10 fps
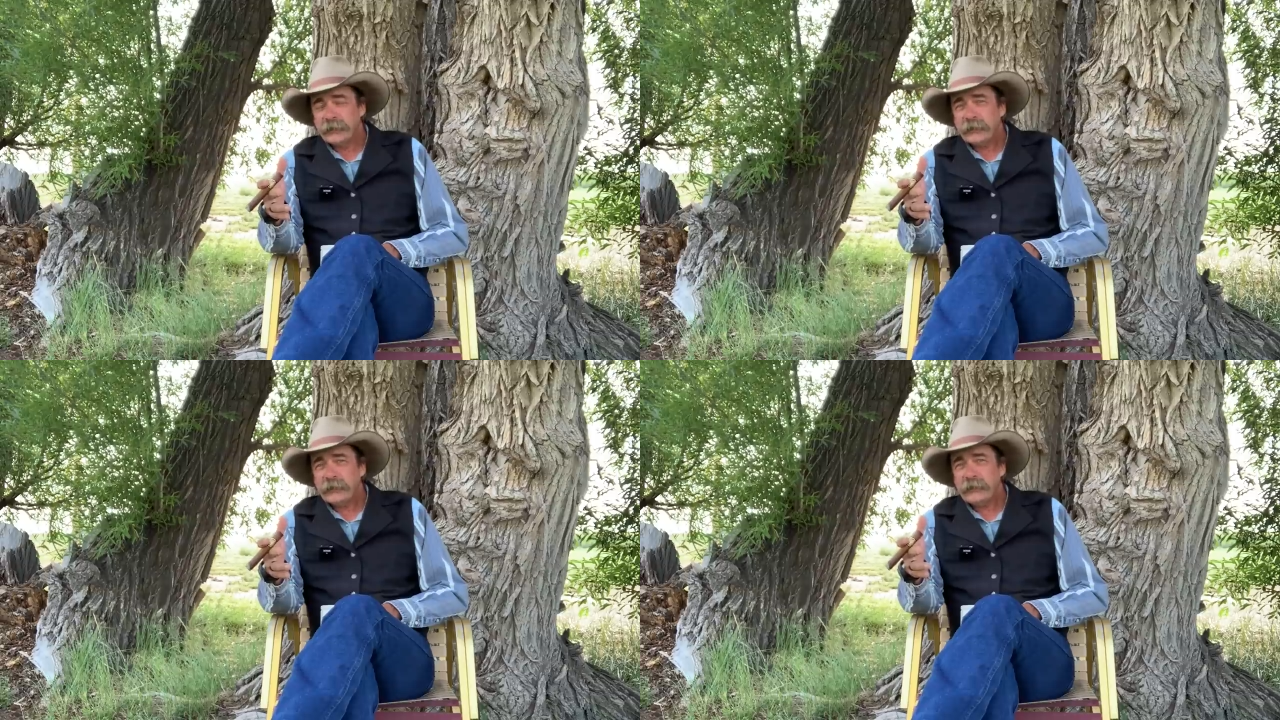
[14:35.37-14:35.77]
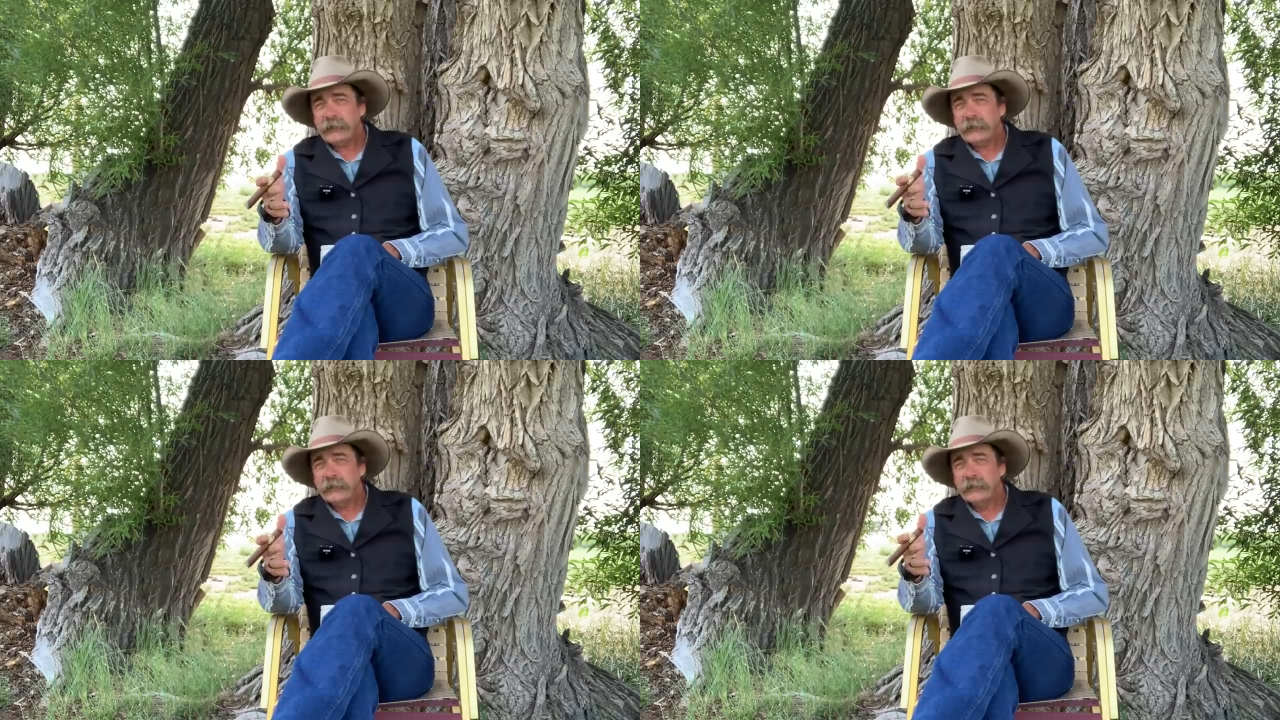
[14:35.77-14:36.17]

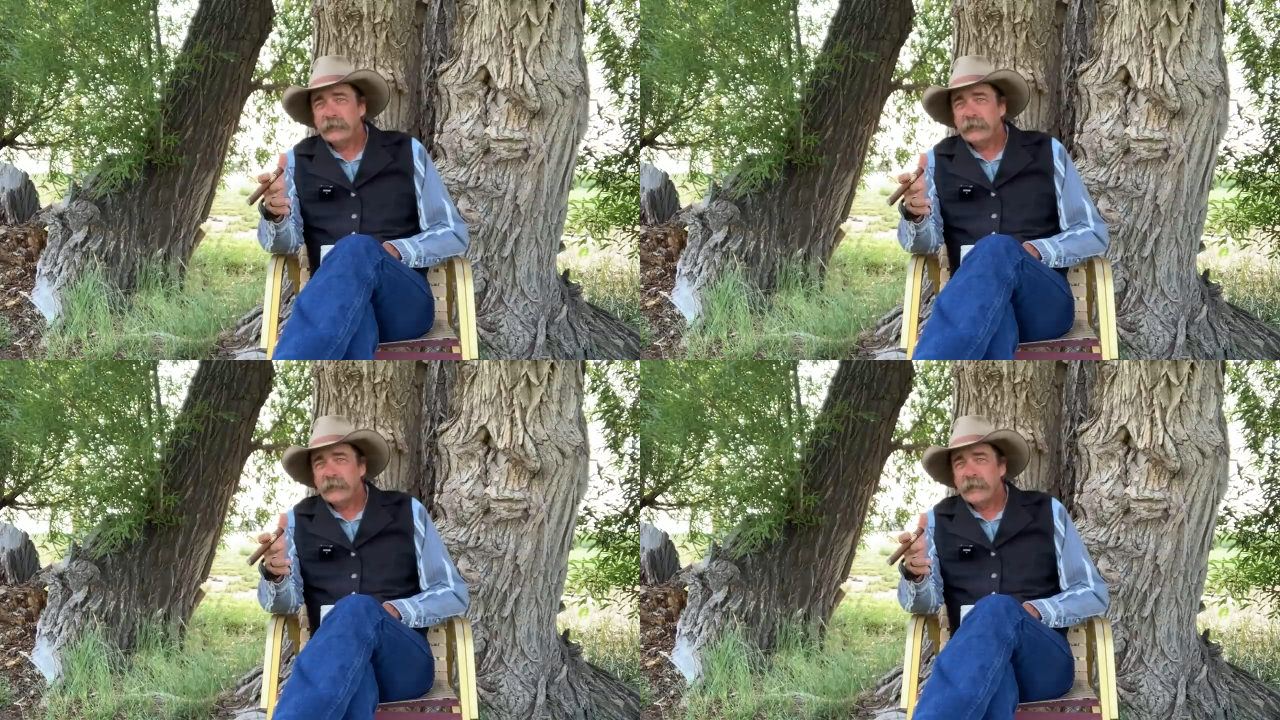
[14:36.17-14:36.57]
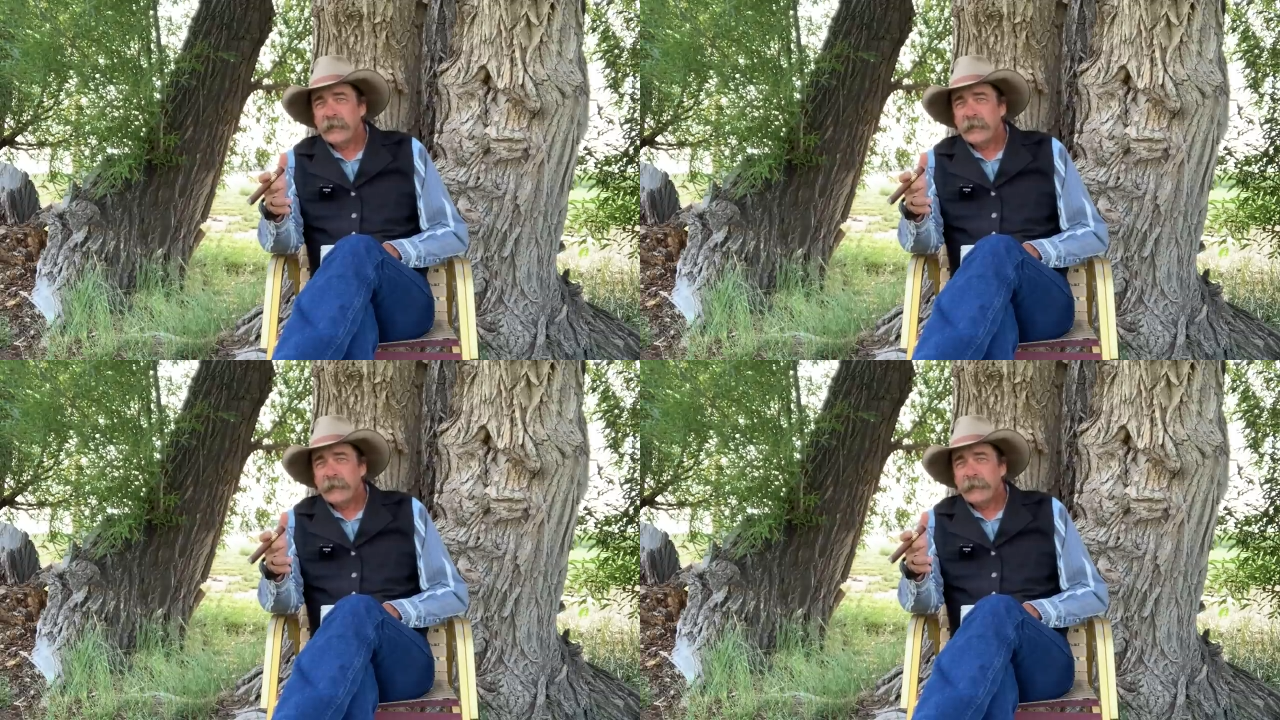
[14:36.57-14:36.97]

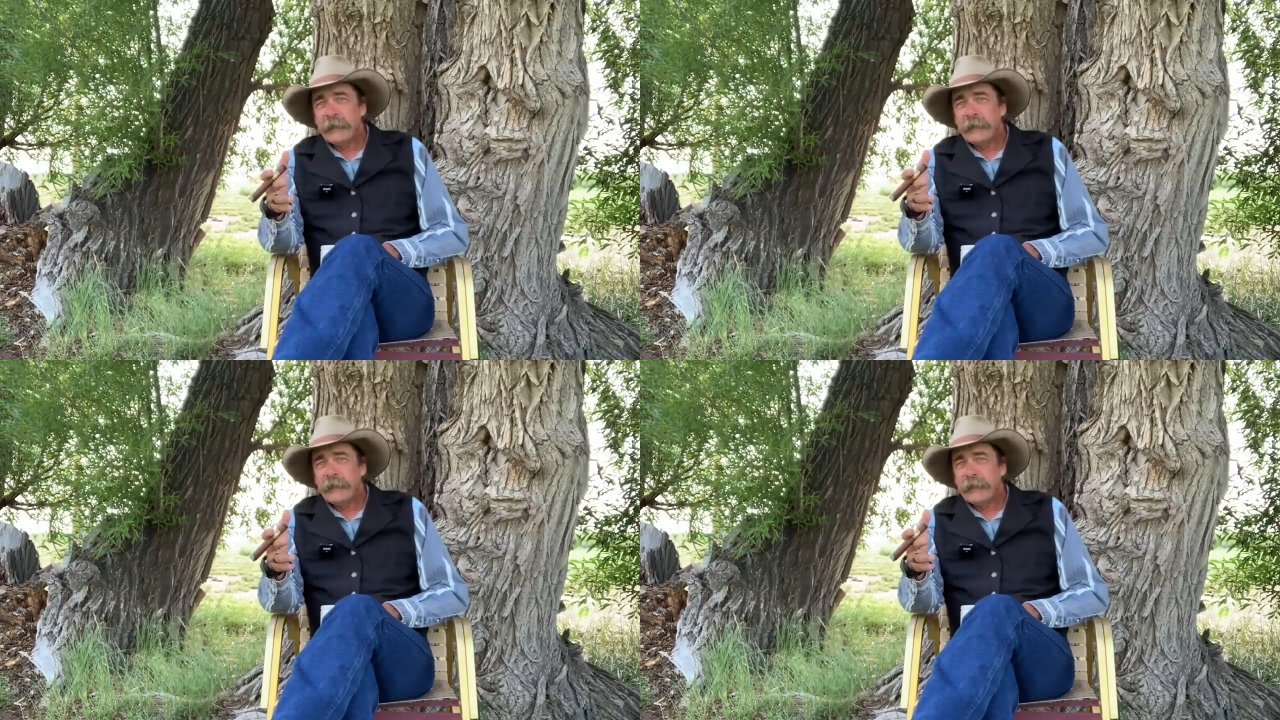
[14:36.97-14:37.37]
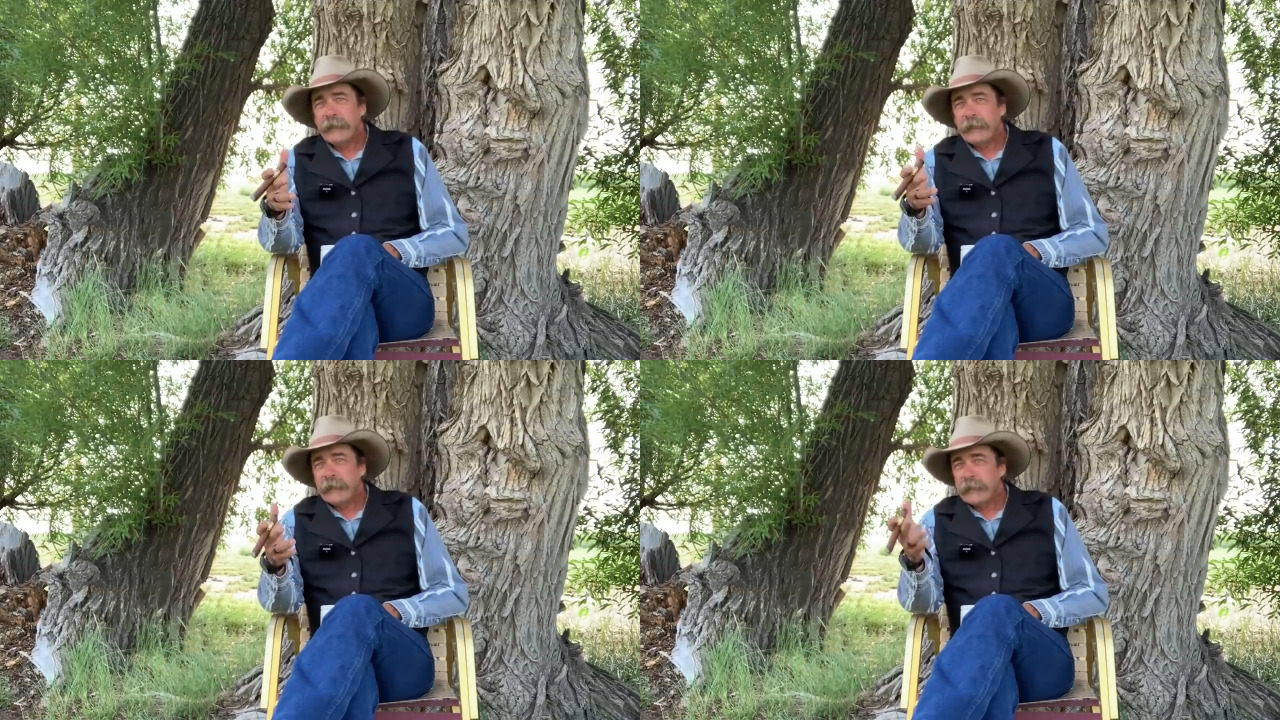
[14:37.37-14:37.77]

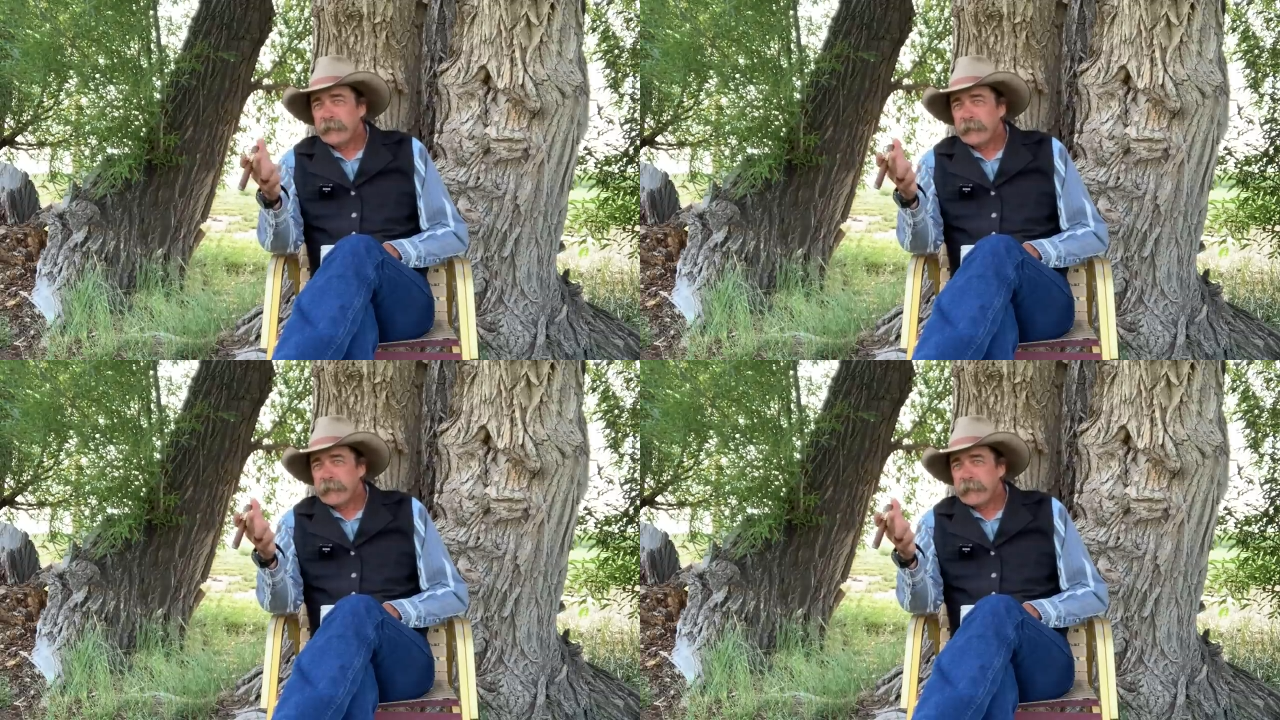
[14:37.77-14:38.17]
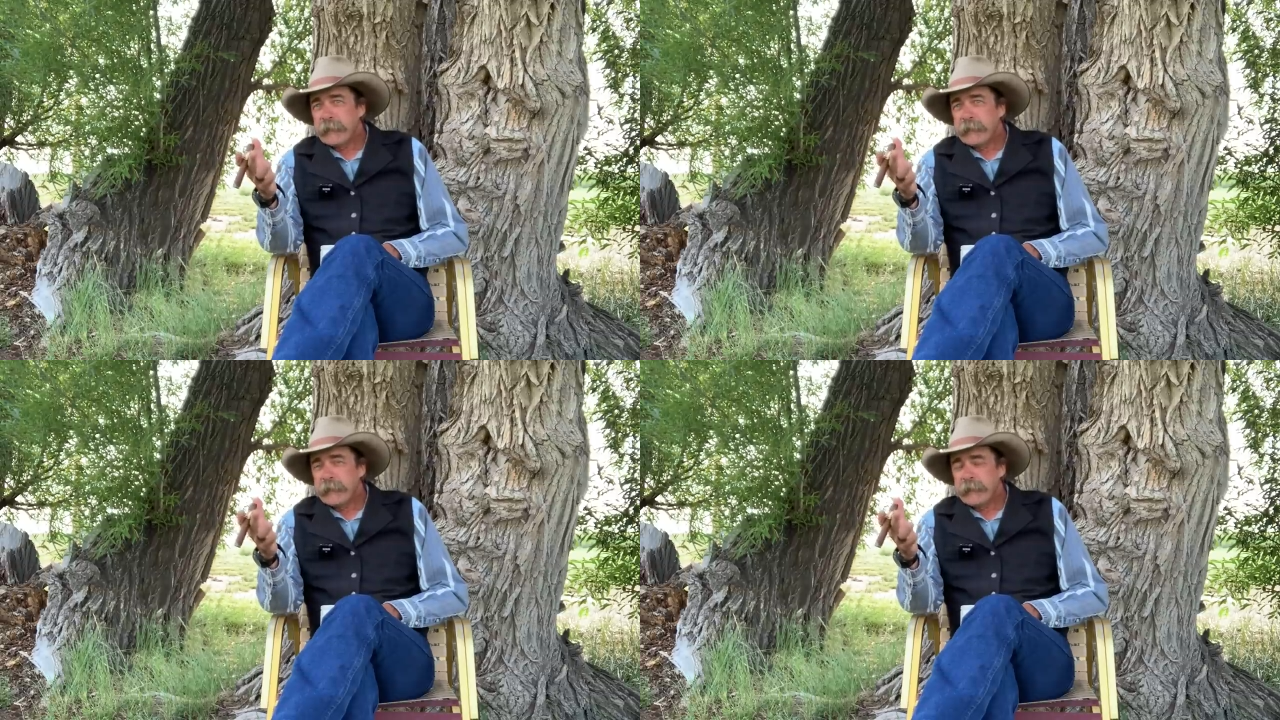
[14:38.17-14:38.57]

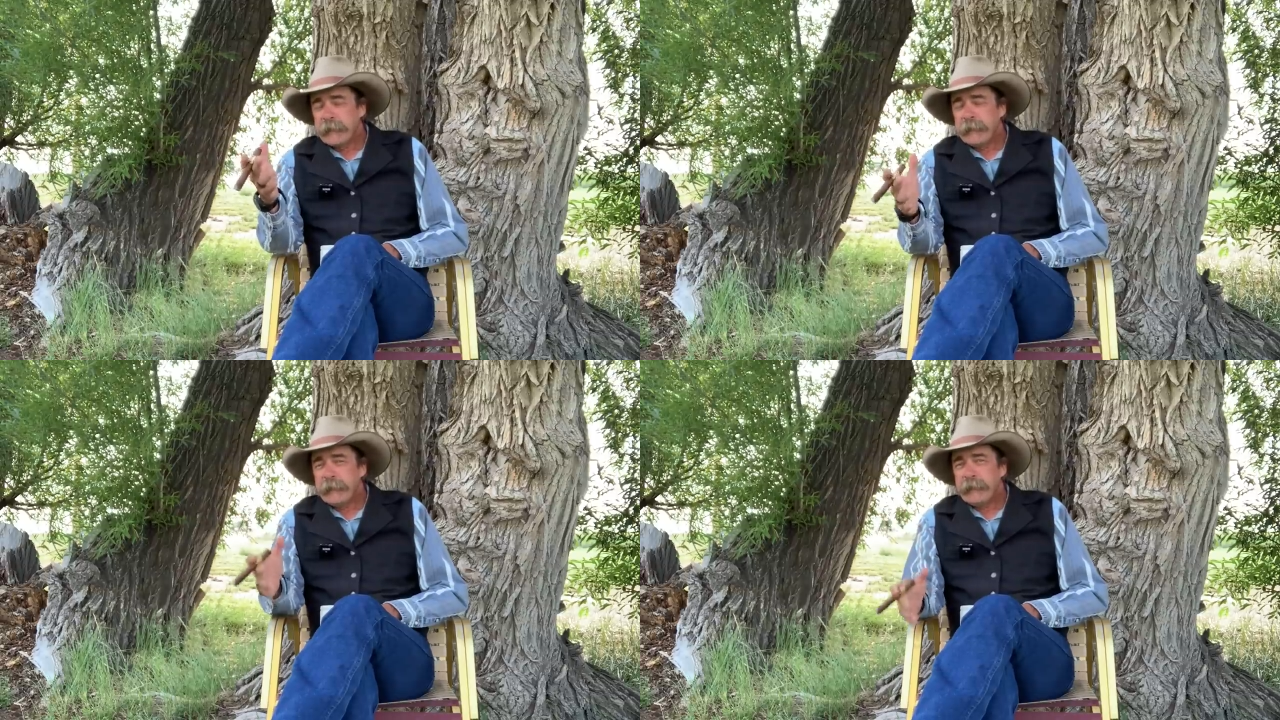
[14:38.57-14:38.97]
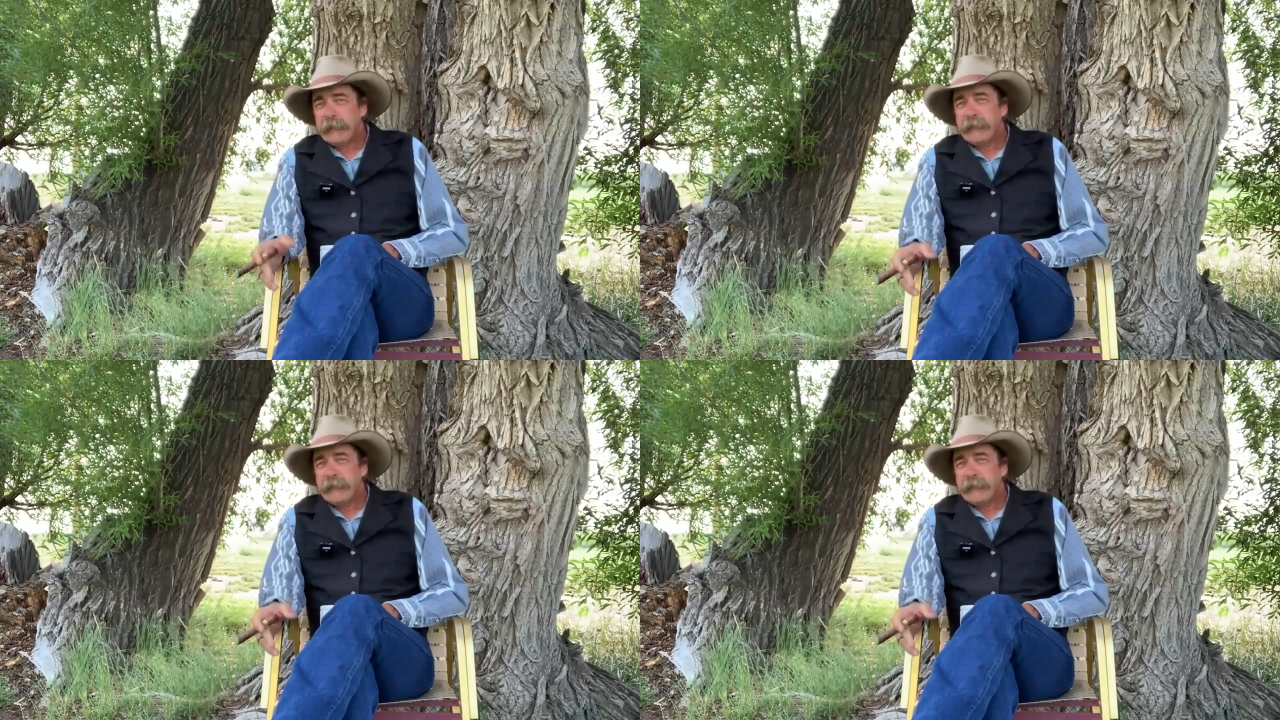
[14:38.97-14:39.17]
(silence)